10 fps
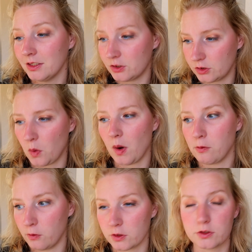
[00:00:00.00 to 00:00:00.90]
so
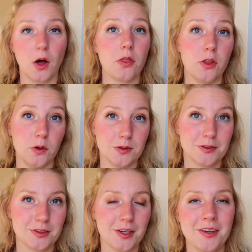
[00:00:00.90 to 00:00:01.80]
I'll focus on
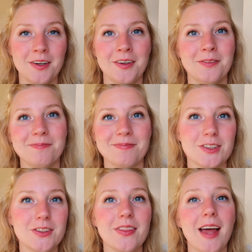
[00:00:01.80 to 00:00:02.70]
those.
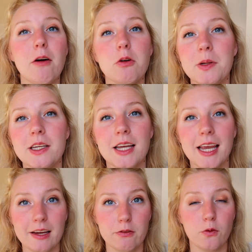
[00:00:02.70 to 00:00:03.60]
So that will be
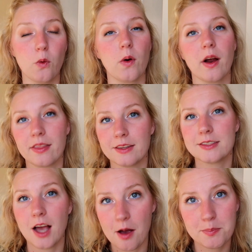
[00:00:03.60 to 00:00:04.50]
it for
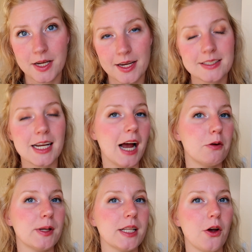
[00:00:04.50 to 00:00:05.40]
this update. I
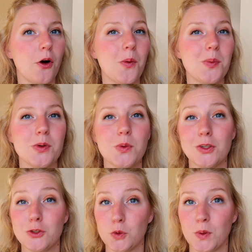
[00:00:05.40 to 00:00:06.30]
really hope you
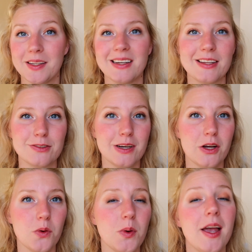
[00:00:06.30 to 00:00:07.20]
enjoyed this
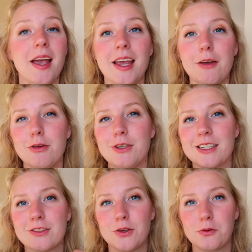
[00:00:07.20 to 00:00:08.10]
video. If you
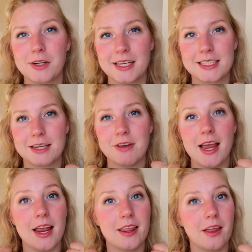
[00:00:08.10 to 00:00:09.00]
did, don't forget to give it
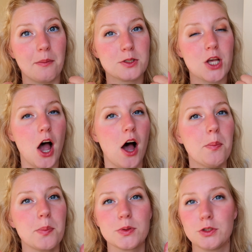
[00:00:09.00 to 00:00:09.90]
a thumbs
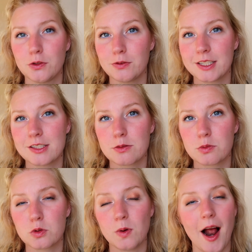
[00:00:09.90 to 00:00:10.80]
up. Don't forget to
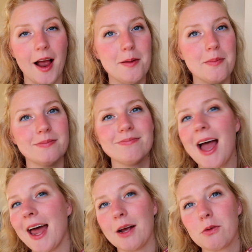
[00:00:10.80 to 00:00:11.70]
subscribe,
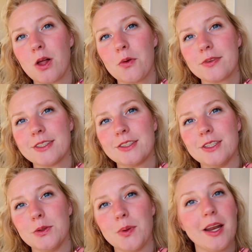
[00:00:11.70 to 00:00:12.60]
and I will hopefully
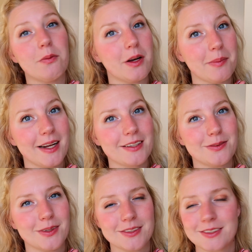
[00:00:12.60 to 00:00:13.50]
see you in one of my
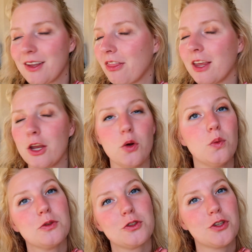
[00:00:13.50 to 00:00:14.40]
next ones. Thank
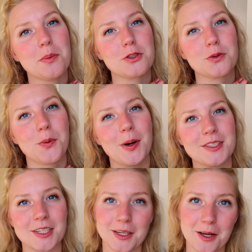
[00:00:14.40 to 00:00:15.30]
you so much for
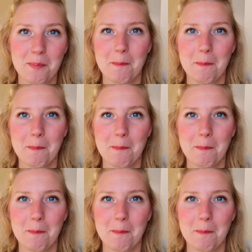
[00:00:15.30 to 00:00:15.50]
watching.